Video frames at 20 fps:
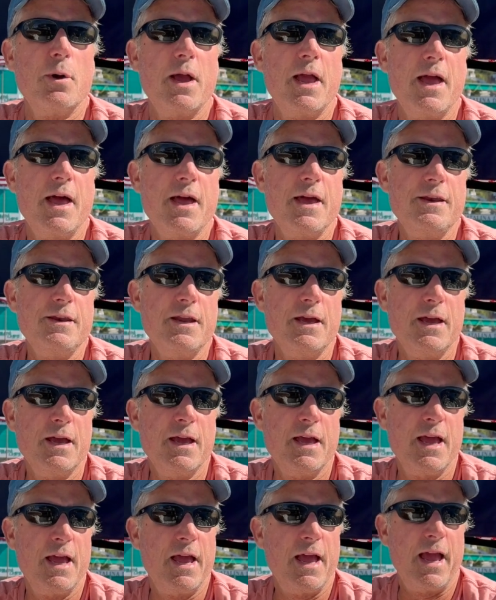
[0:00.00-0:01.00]
head,
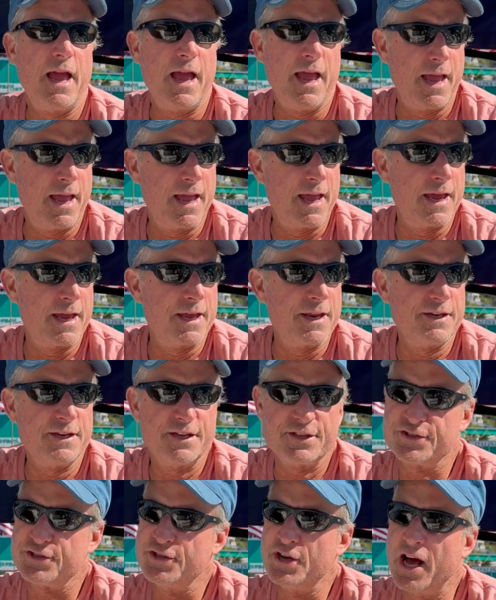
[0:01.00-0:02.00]
and
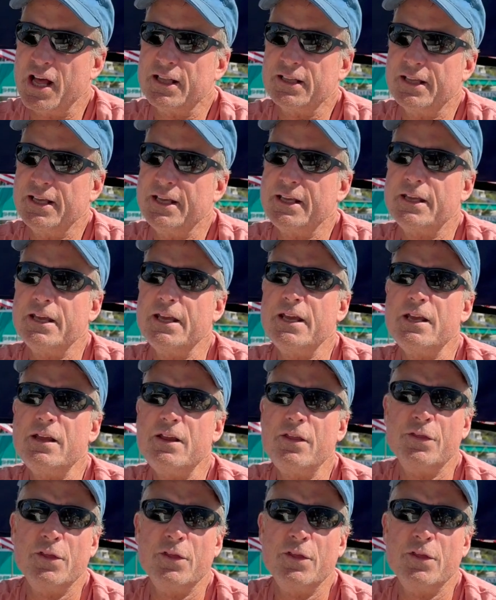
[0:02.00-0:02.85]
it's not leaking.